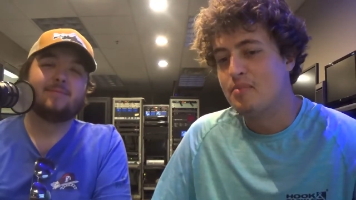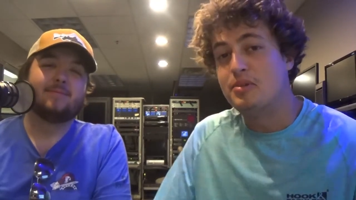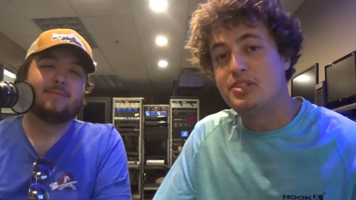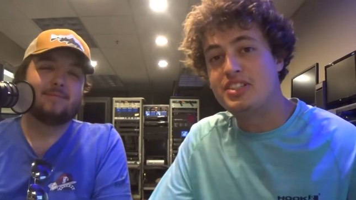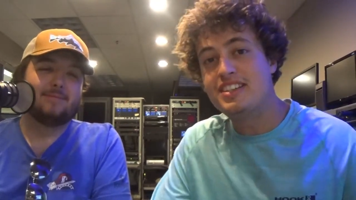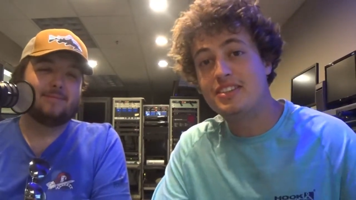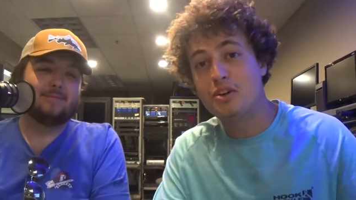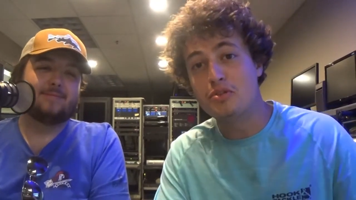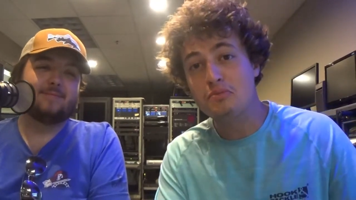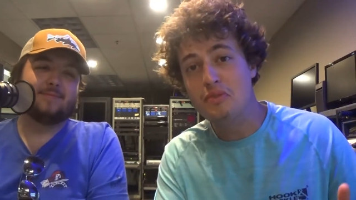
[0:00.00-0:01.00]
Speaker 1: But see,
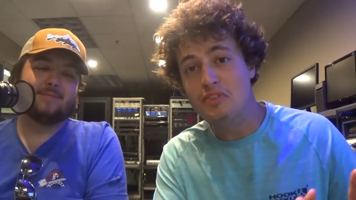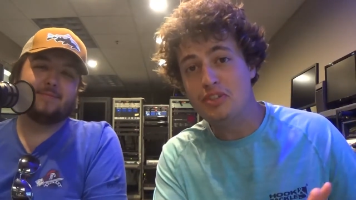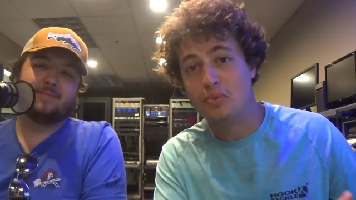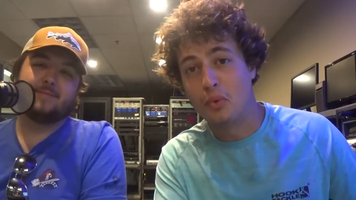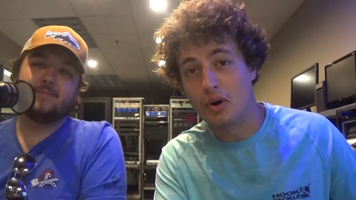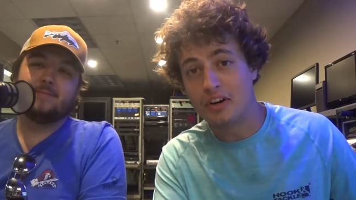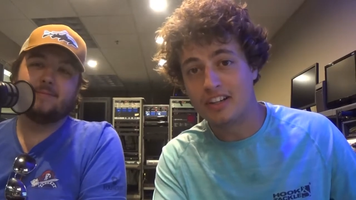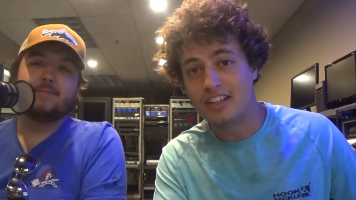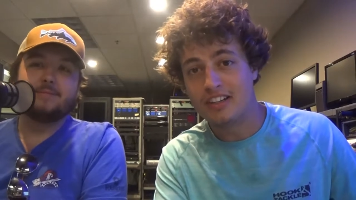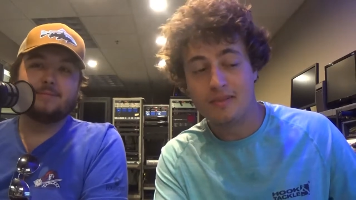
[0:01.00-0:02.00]
those movies
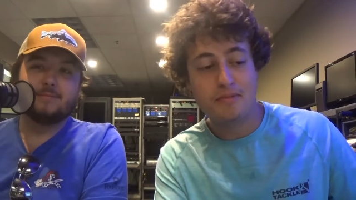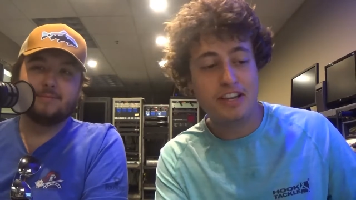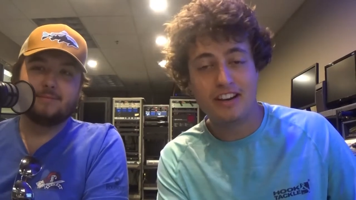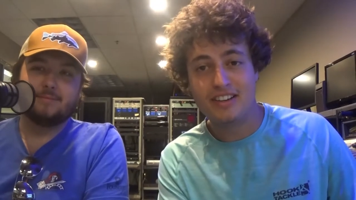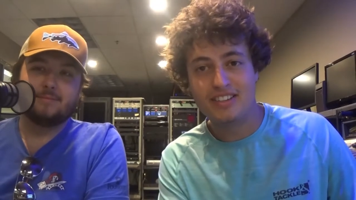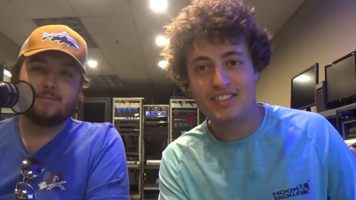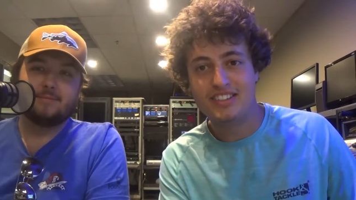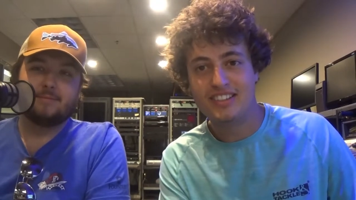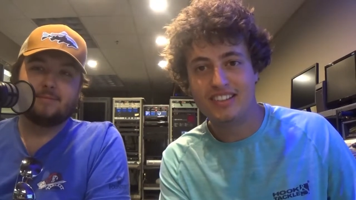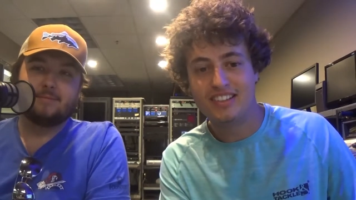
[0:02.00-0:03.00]
work
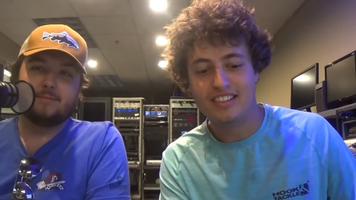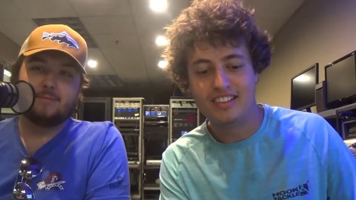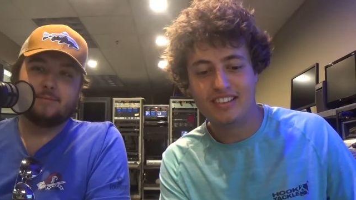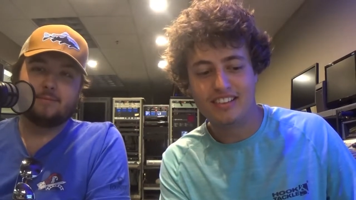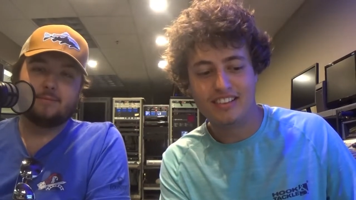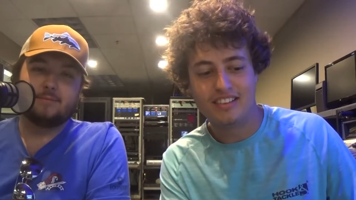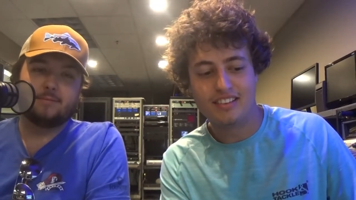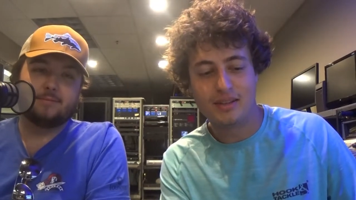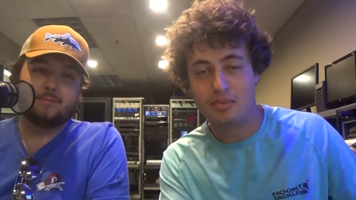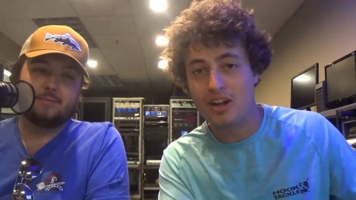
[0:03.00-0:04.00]
because
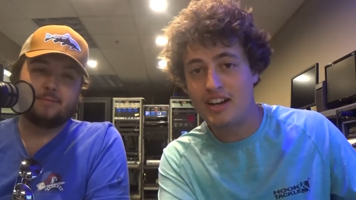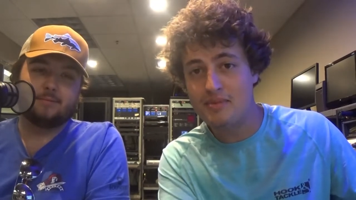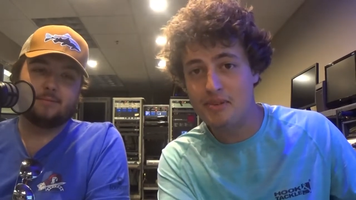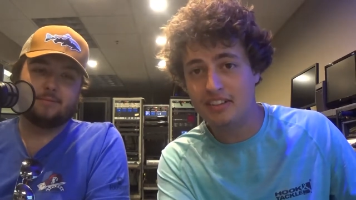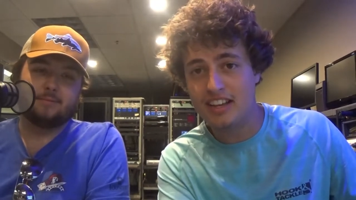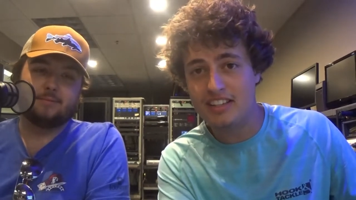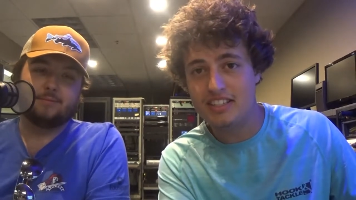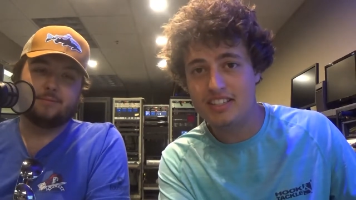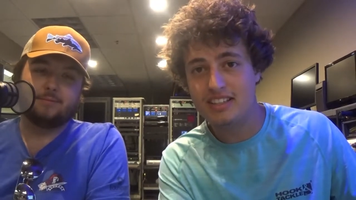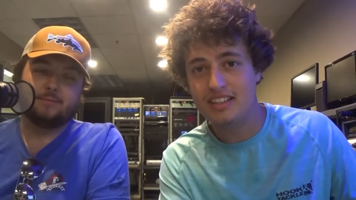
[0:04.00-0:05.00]
the plot can be
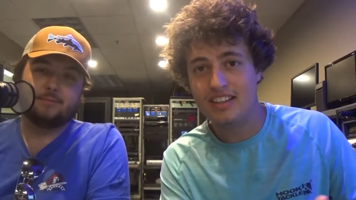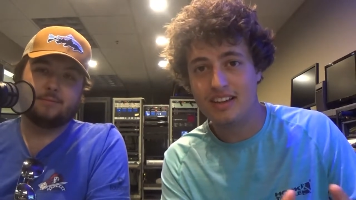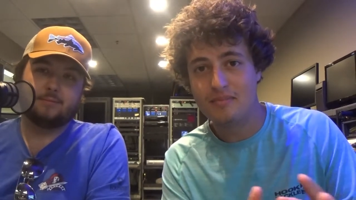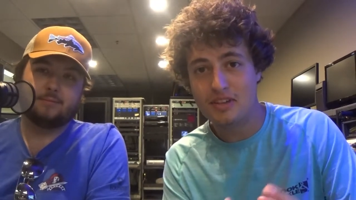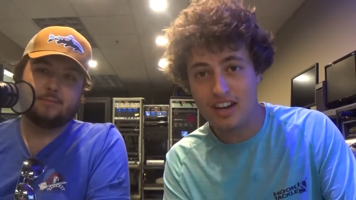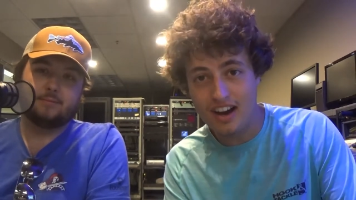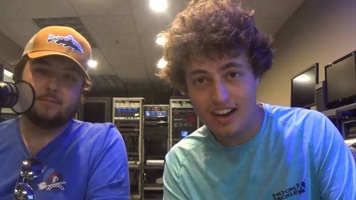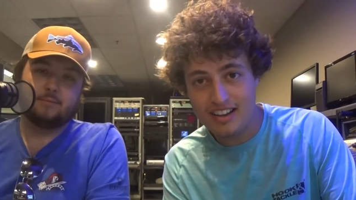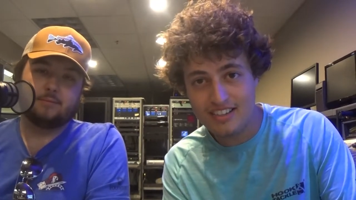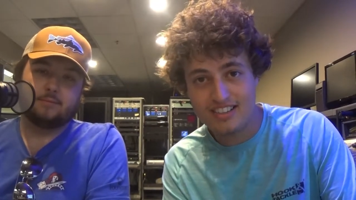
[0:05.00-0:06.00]
lazy
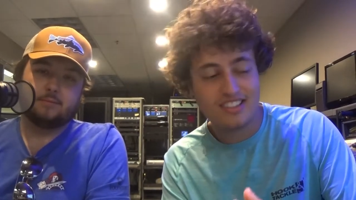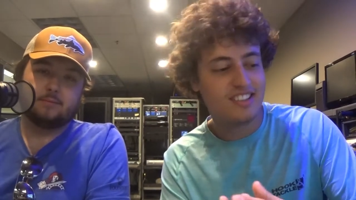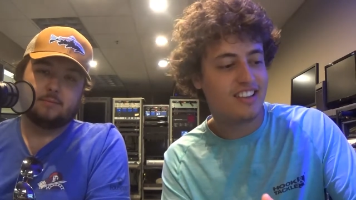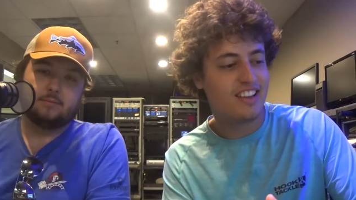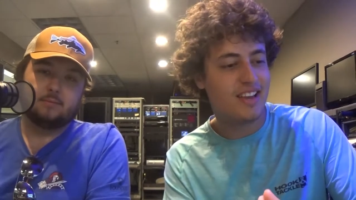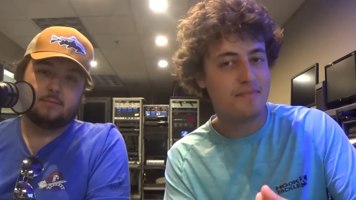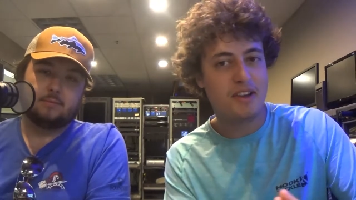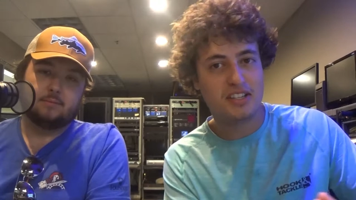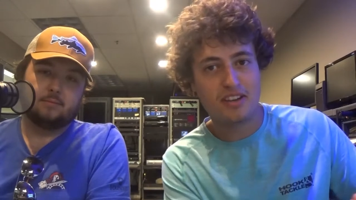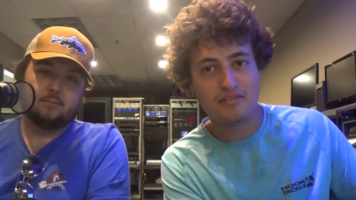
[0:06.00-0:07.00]
because it
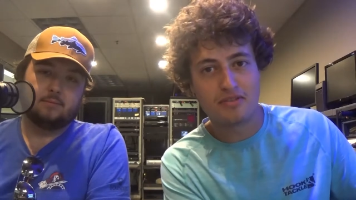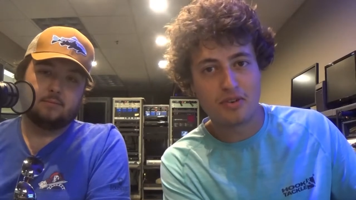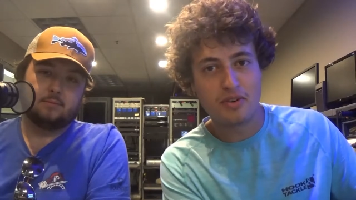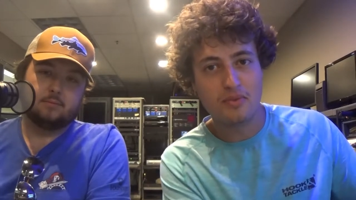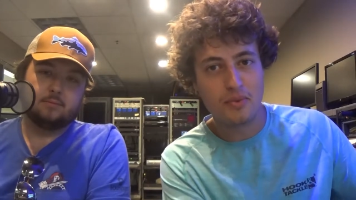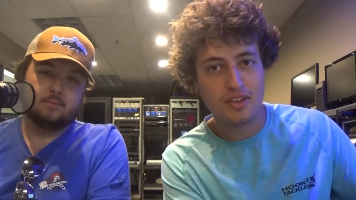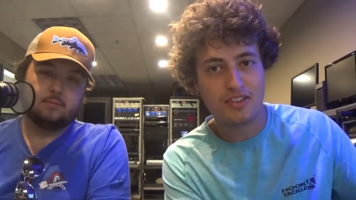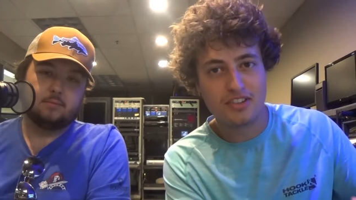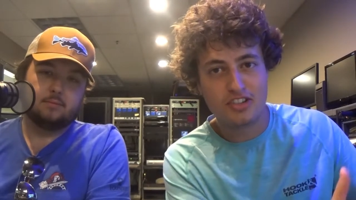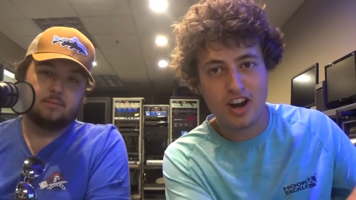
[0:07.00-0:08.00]
makes up for it
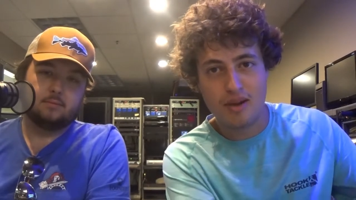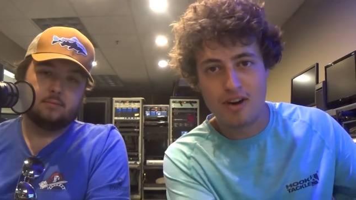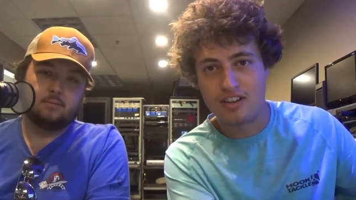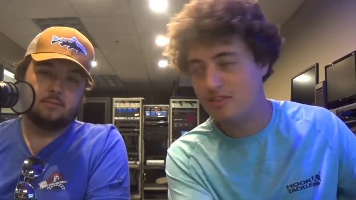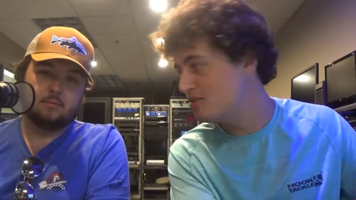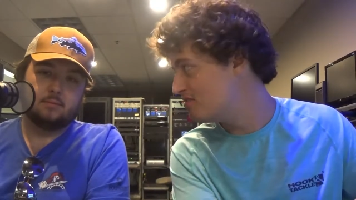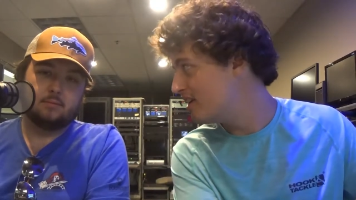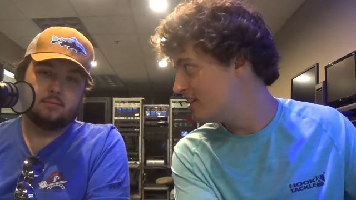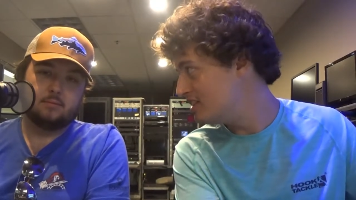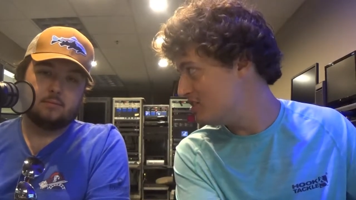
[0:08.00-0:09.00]
with giant monsters
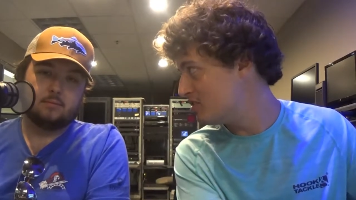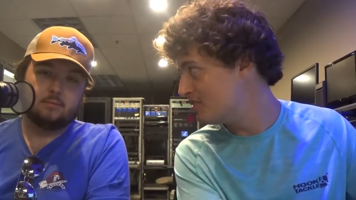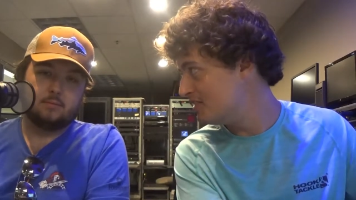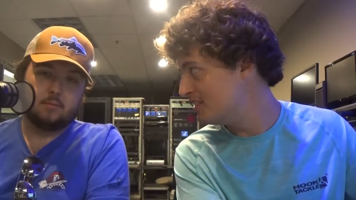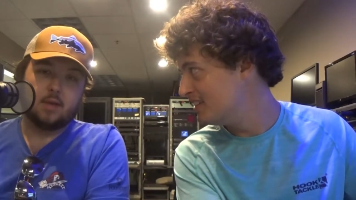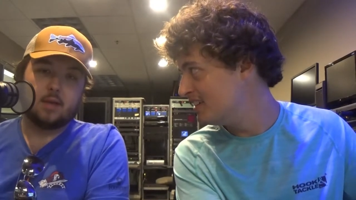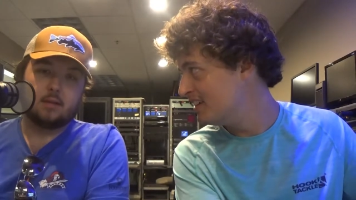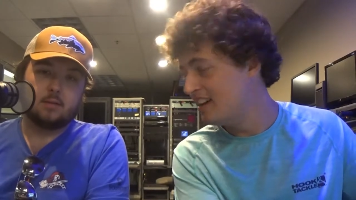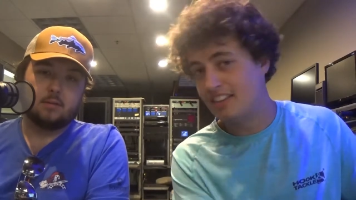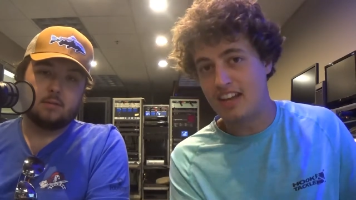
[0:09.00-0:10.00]
fighting each other. Yeah.
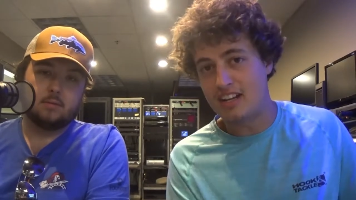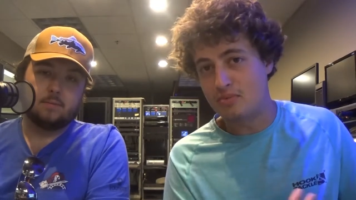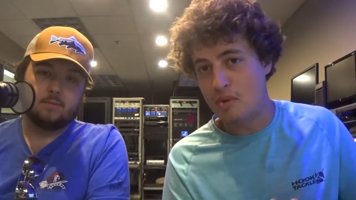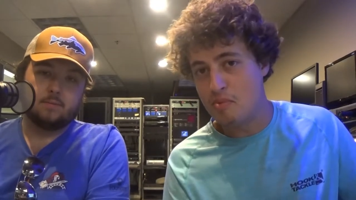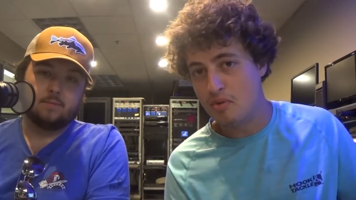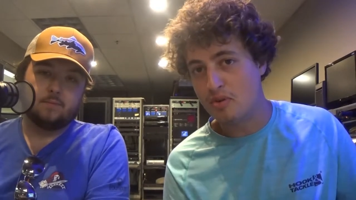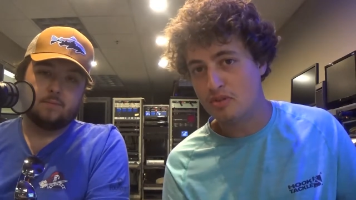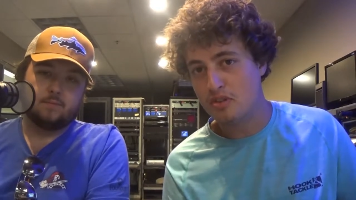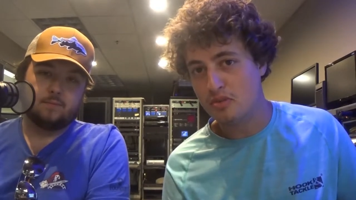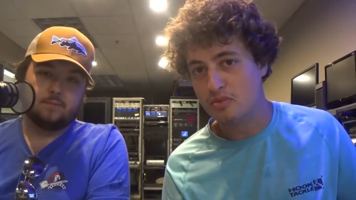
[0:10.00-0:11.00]
That's why people go
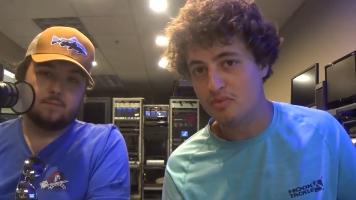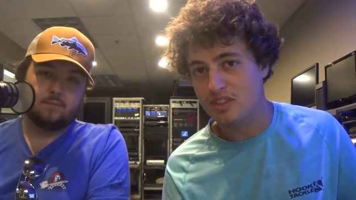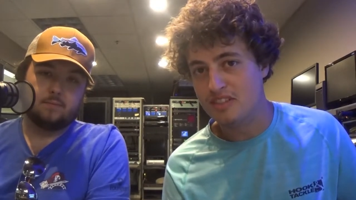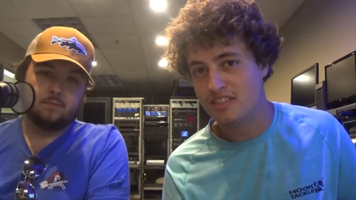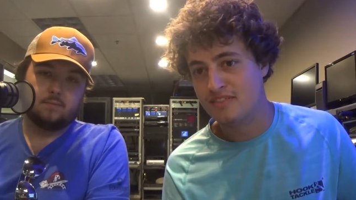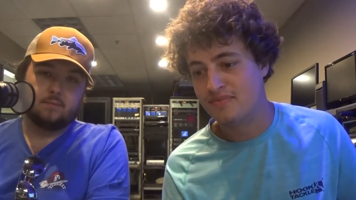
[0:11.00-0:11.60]
see those movies.